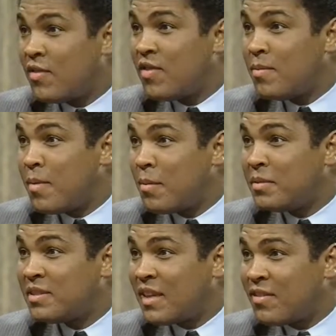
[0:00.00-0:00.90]

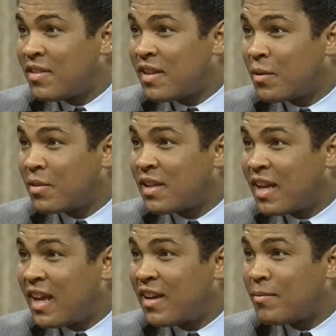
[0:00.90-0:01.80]
remembers everything with the
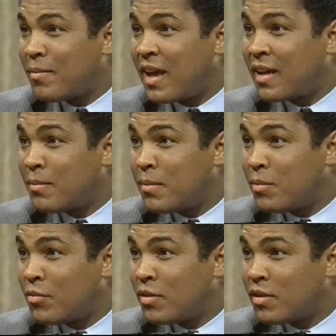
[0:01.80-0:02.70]
aid of mind and
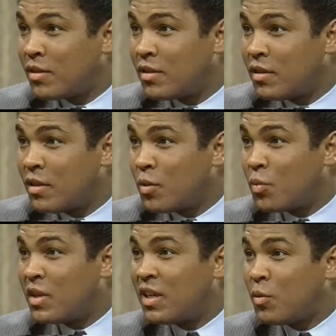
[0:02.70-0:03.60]
memory.
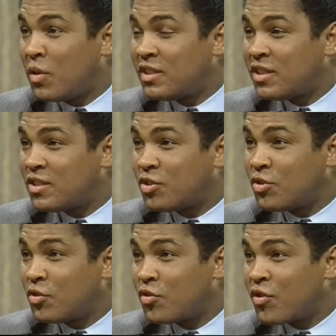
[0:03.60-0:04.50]
When he wishes
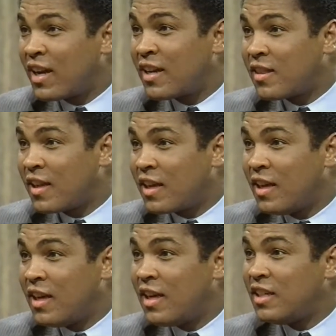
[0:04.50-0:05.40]
to create a thing,
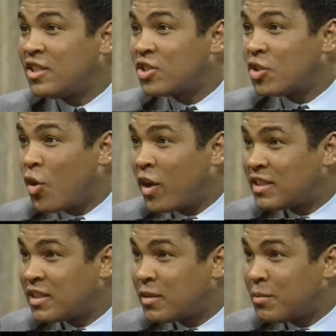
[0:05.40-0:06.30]
he just
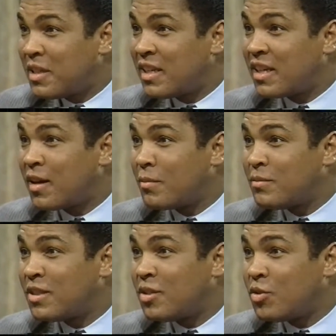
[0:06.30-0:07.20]
orders it to be and it
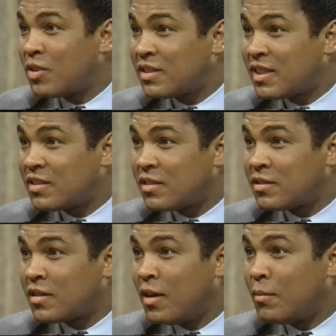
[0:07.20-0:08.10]
comes into
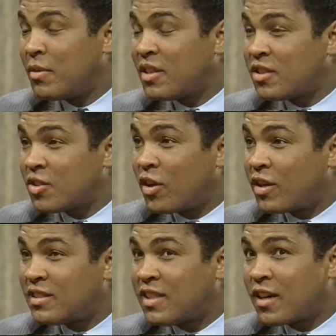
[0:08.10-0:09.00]
existence. But this
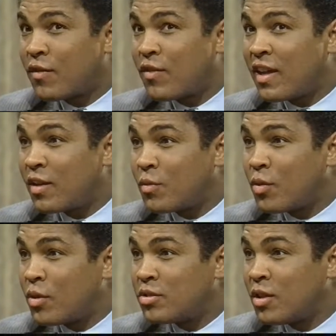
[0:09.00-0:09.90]
order is not conveyed in
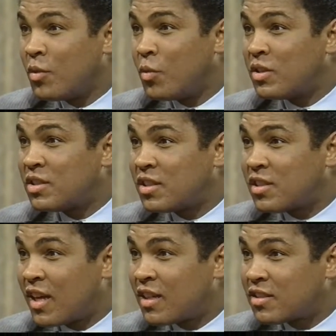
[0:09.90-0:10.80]
words which
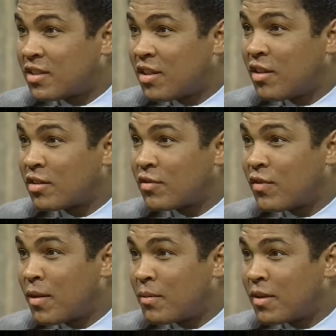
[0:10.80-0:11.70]
takes a tongue to
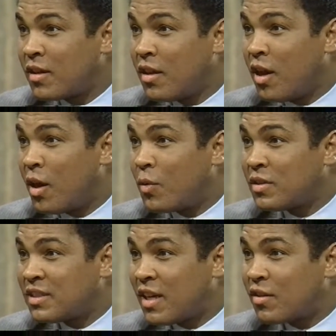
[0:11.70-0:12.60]
formulate or
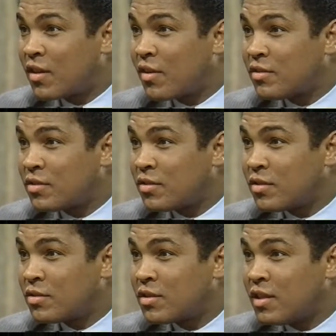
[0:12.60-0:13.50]
which sound carries
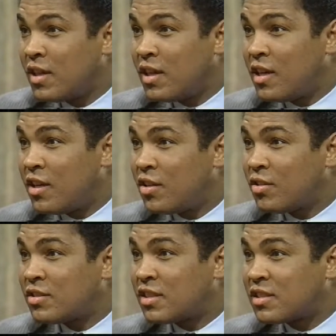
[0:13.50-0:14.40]
ears. He
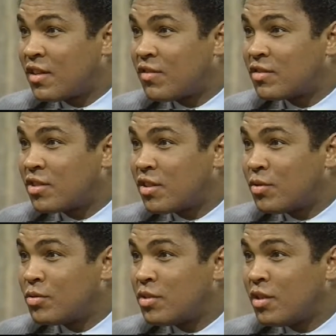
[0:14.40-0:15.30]
hears the secrets of
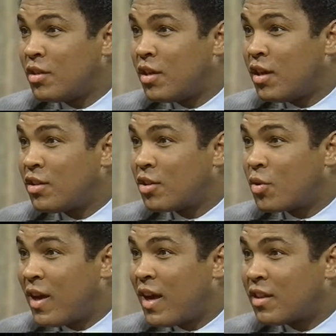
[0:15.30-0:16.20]
those under
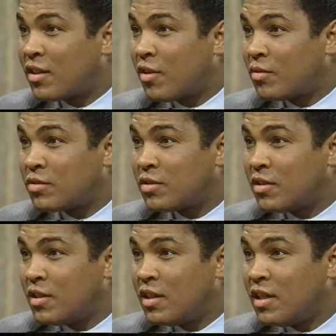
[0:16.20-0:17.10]
quiet thoughts.
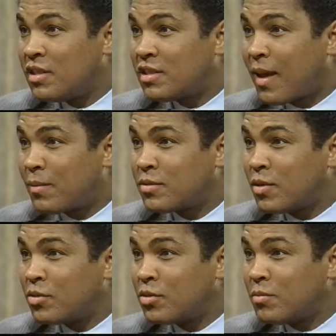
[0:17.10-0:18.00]
He stops
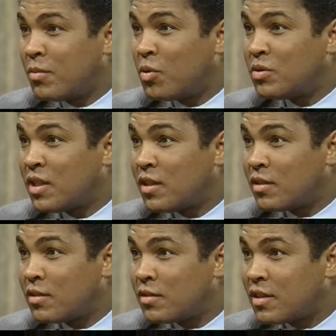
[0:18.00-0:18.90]
those who's that?
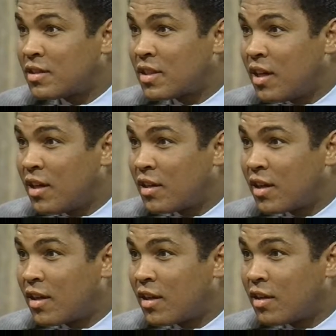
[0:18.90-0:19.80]
That's God,
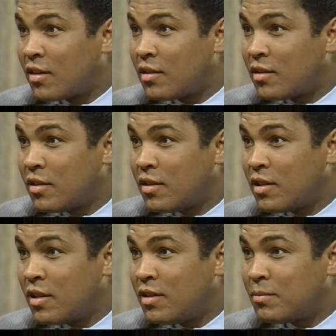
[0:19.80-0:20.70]
Allah.
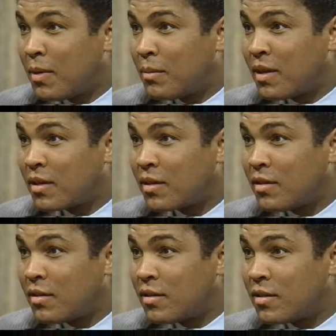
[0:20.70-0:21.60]
He's my
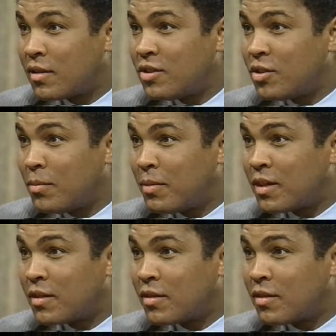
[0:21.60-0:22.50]
bodyguard. He's your
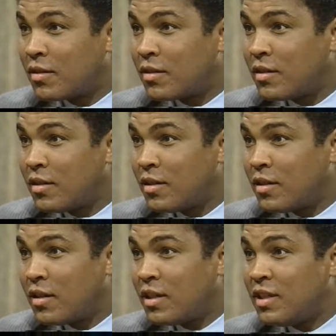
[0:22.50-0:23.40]
bodyguard.
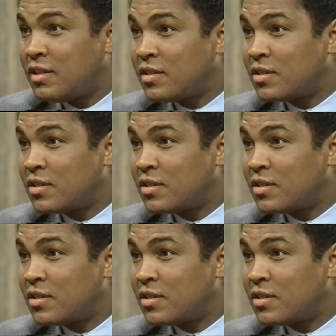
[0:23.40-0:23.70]
He's the